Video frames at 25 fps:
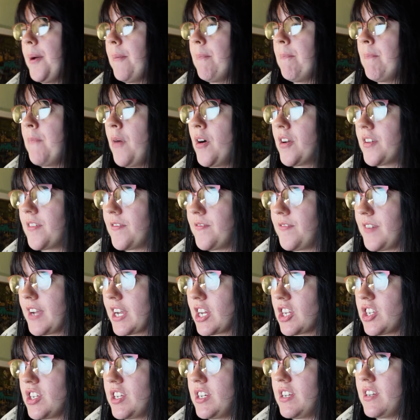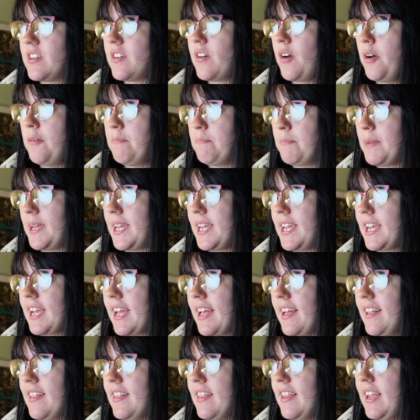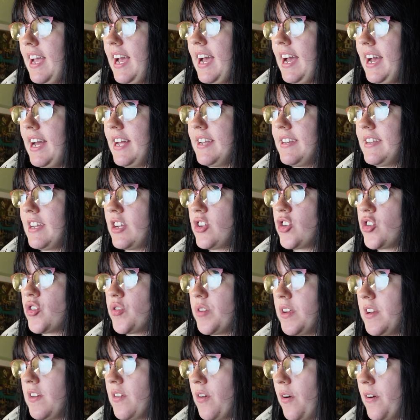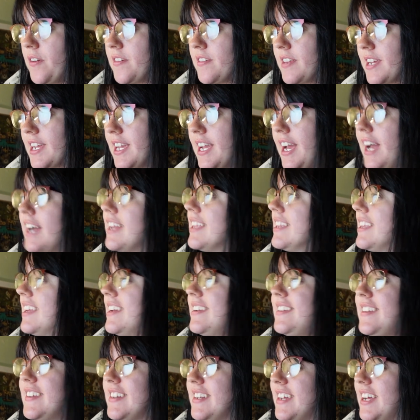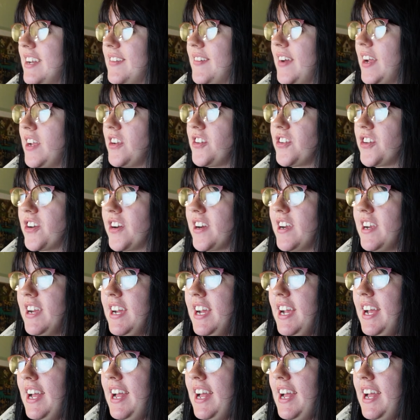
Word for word: Modern Fiction, On Being Ill and Street Haunting, A London Adventure.